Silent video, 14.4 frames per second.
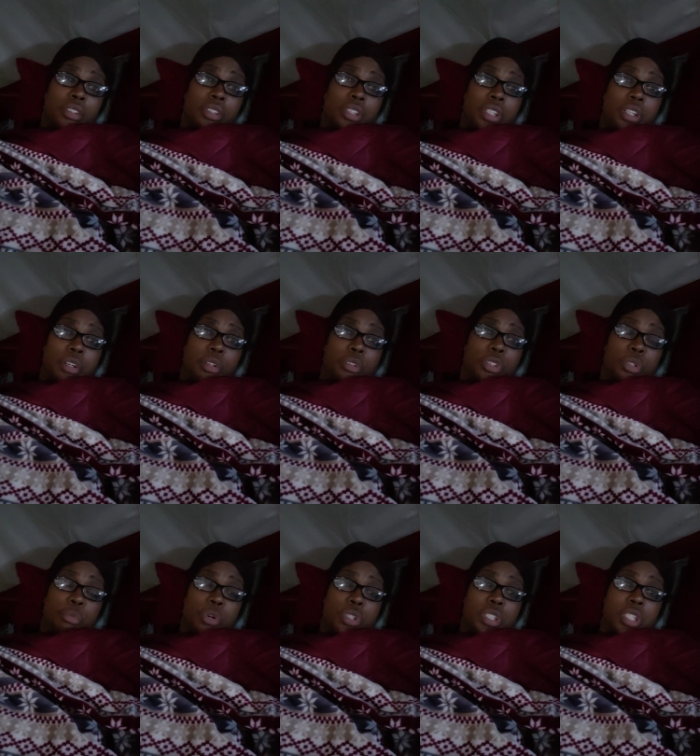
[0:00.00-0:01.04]
you know,
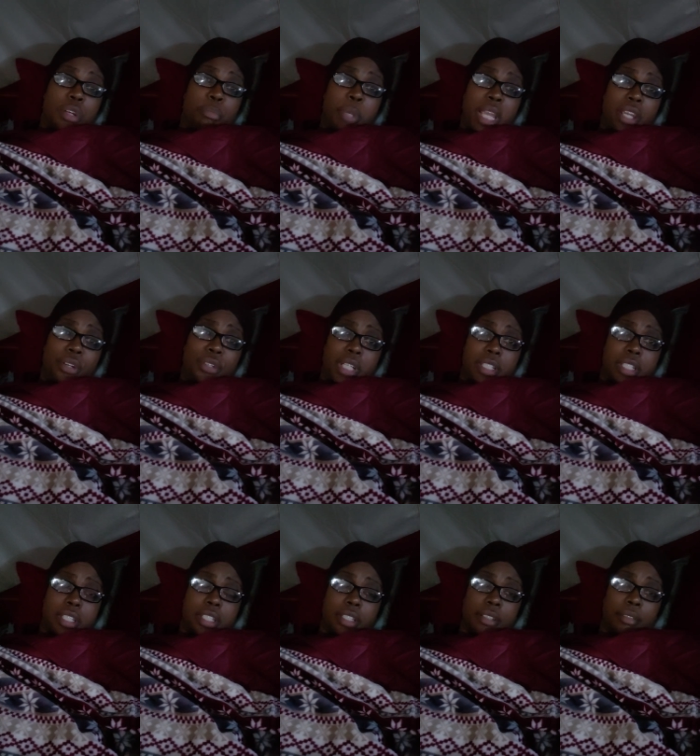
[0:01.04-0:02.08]
towards their
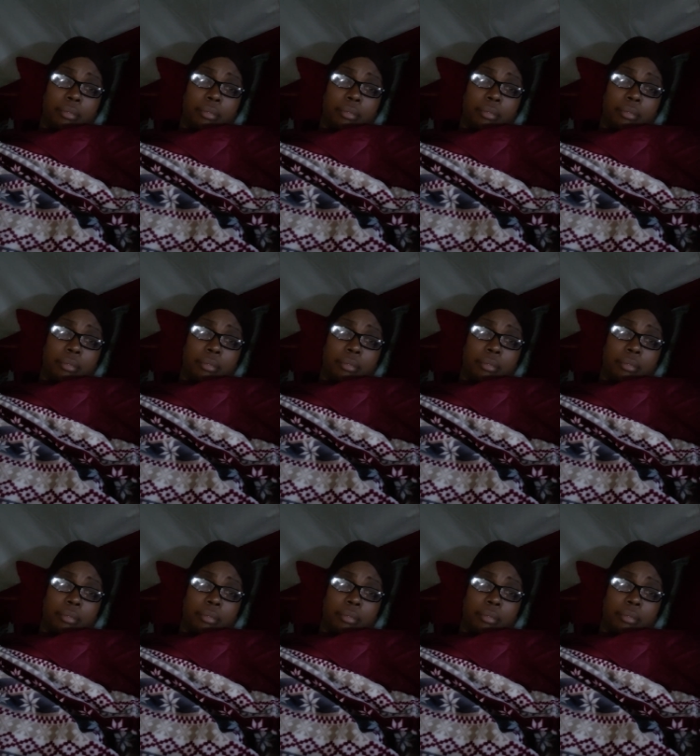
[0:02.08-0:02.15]
parents.